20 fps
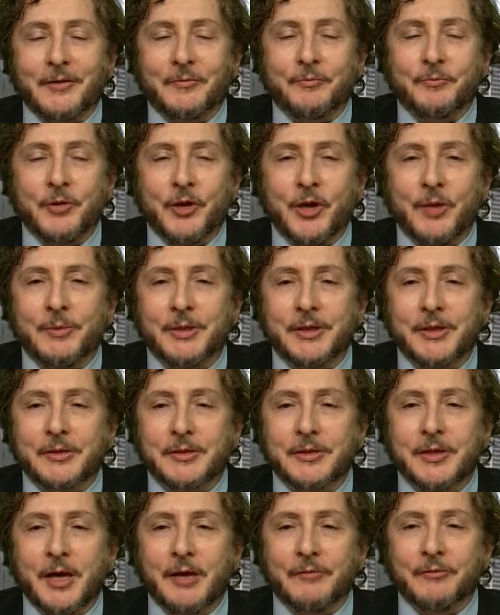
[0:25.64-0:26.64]
kind of
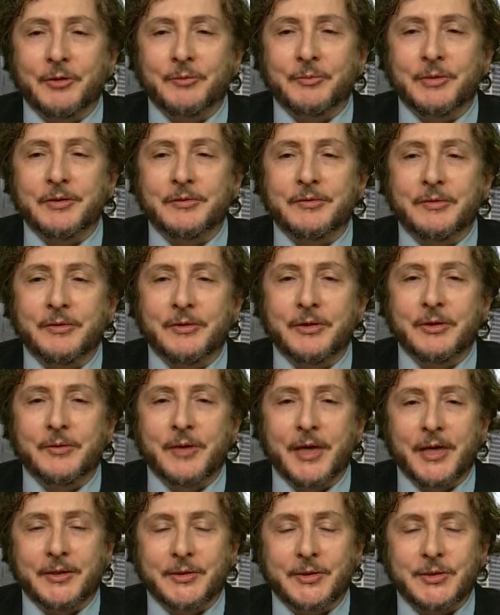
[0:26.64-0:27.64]
permanent government in the
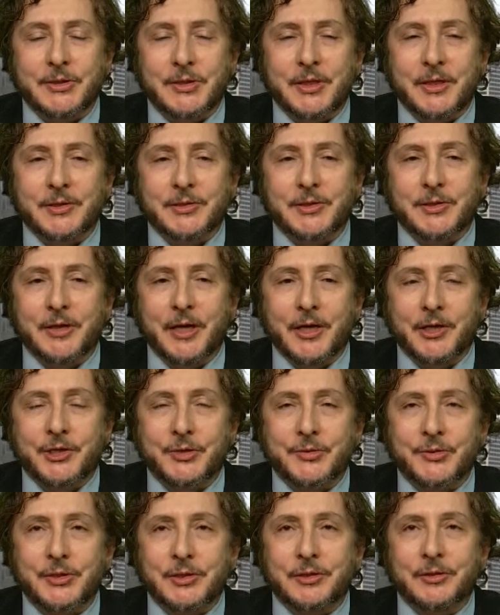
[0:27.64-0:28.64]
United States, the
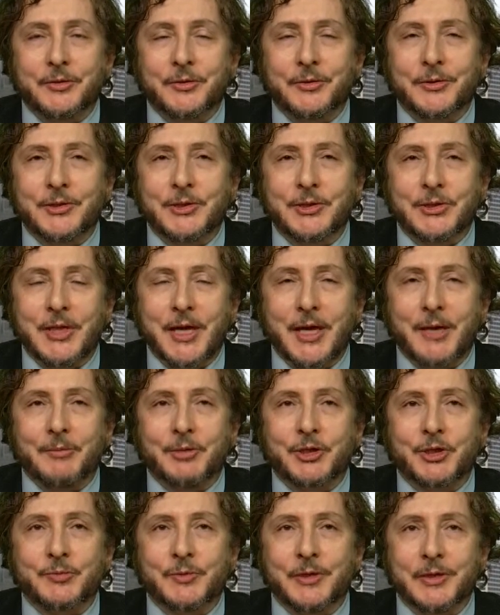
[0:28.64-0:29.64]
national security
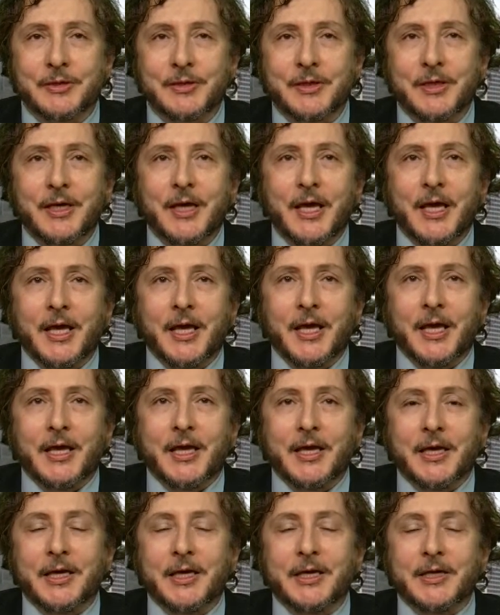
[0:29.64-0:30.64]
establishment,
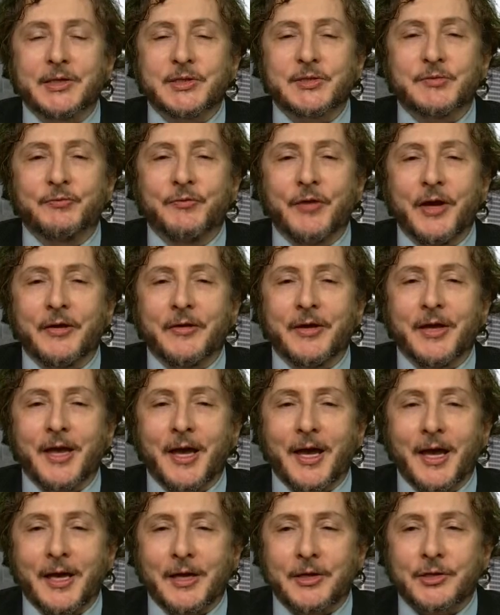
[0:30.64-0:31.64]
is
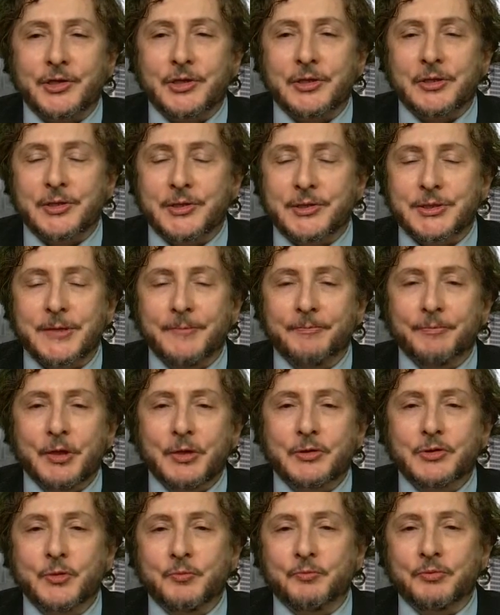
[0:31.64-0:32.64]
very anxious
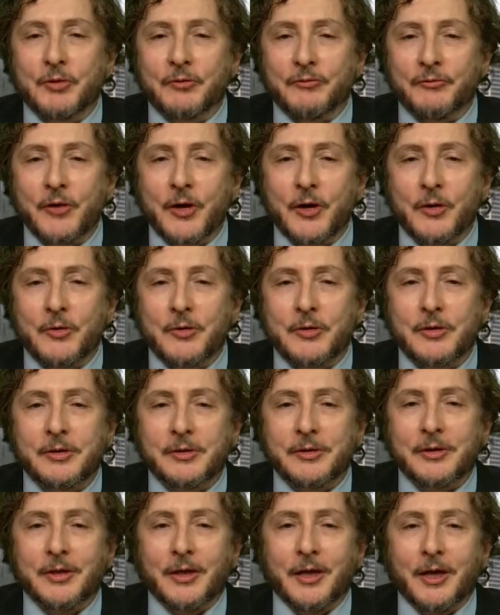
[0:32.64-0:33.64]
to
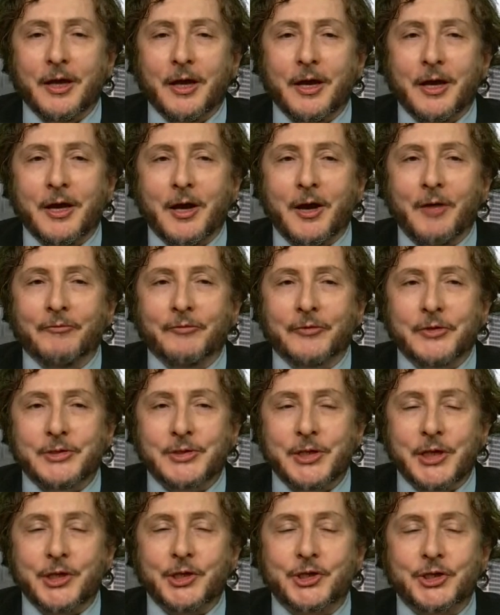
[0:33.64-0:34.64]
provoke a
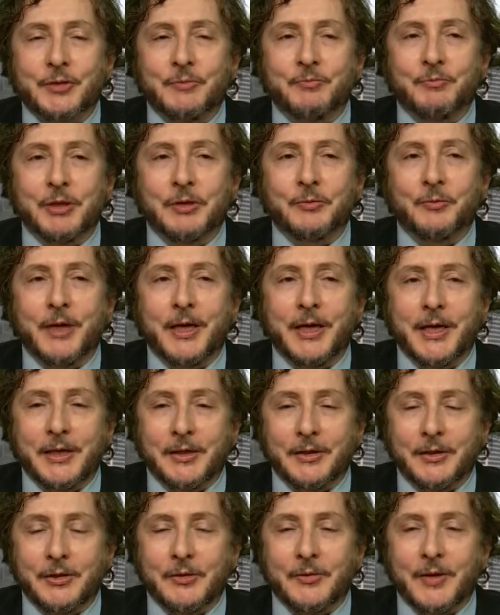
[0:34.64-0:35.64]
confrontation
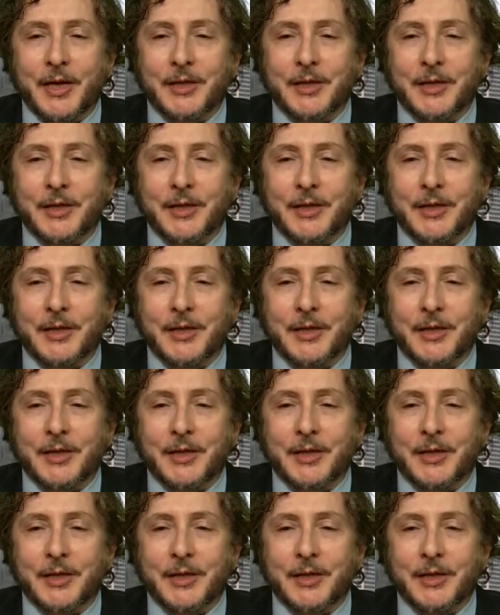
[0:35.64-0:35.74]
between the